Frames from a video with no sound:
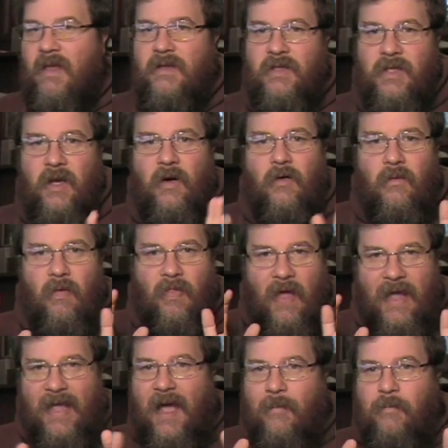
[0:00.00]
So
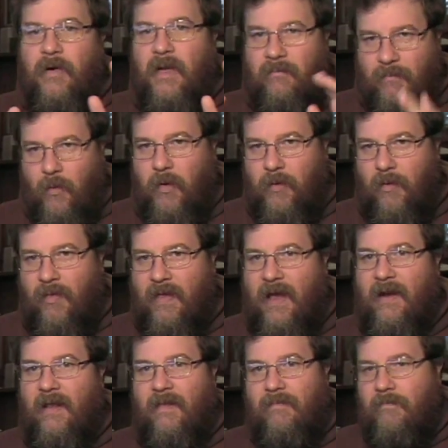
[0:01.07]
I got pretty bored with
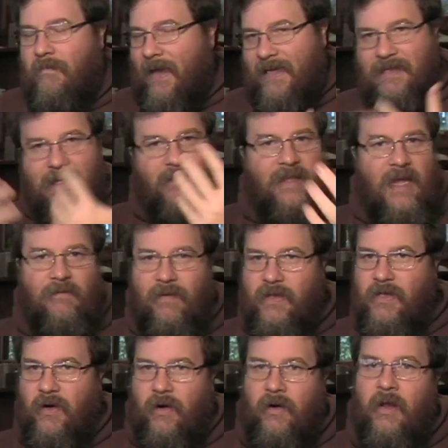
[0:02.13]
that. And basically every
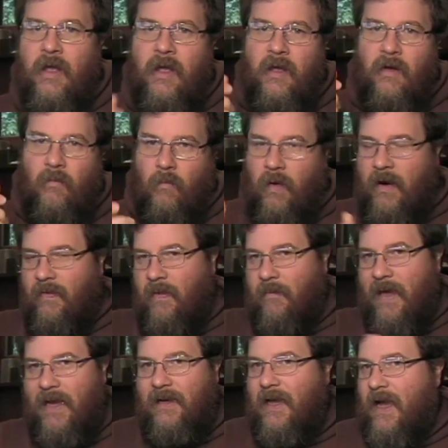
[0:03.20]
turn, the
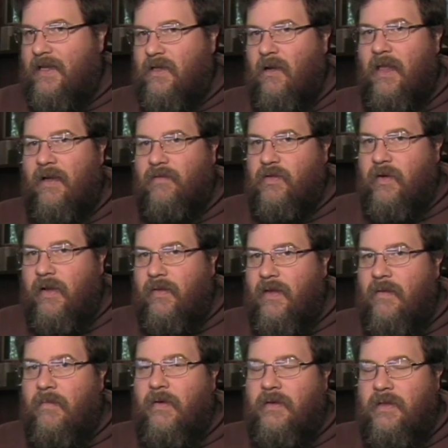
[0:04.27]
bad guys all have strength
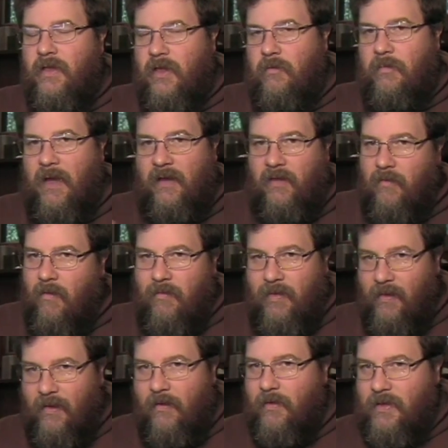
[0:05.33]
numbers. You pick the one with
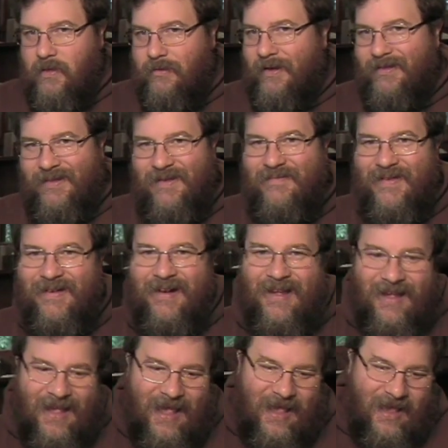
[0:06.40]
the lowest strength number
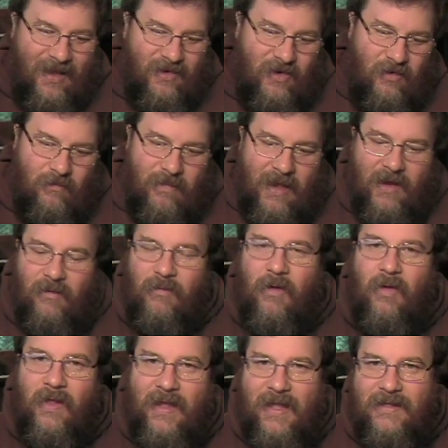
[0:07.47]
and you make a
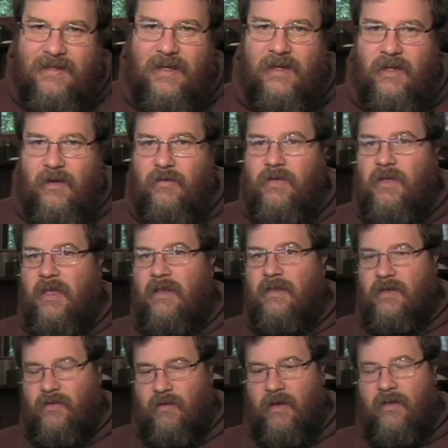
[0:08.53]
roll against it. Usually
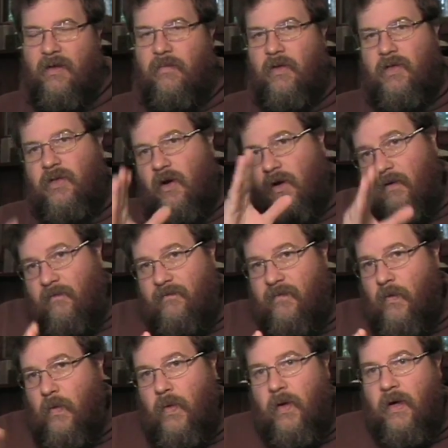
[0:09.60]
the strength numbers start at
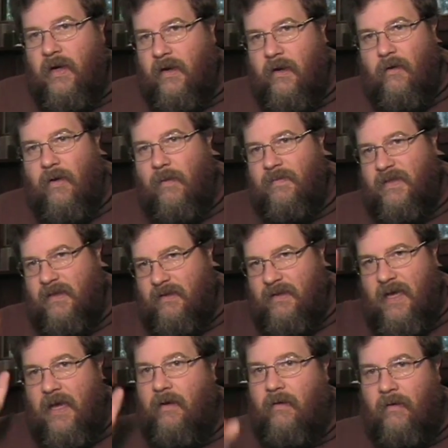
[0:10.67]
4 and go up to
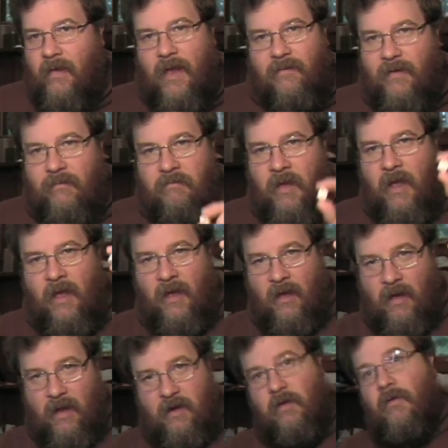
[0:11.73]
10 or 11,
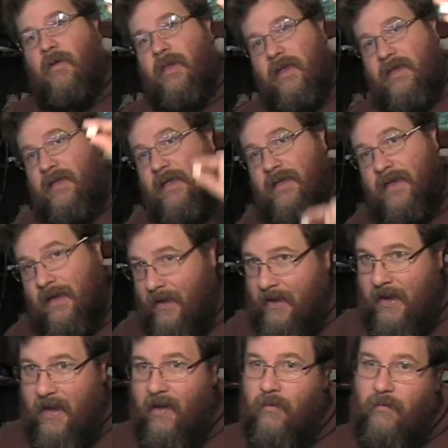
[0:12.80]
and you're rolling a 6-sided die,